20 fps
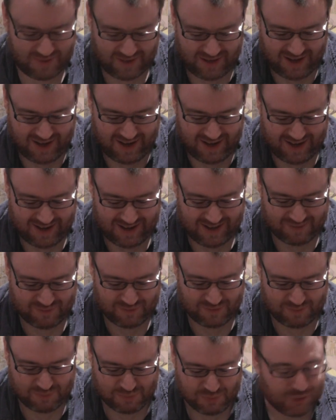If
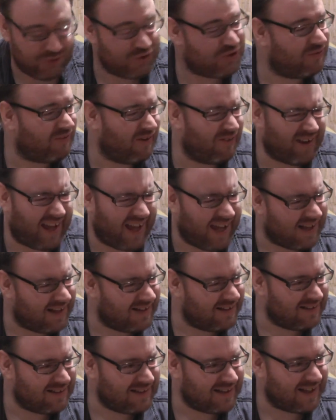you brewed your own
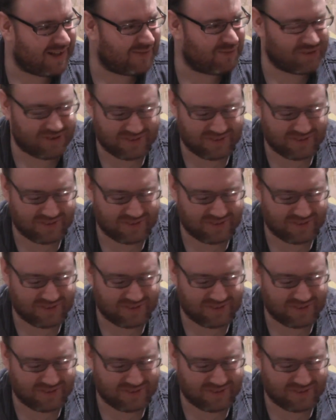ale, even?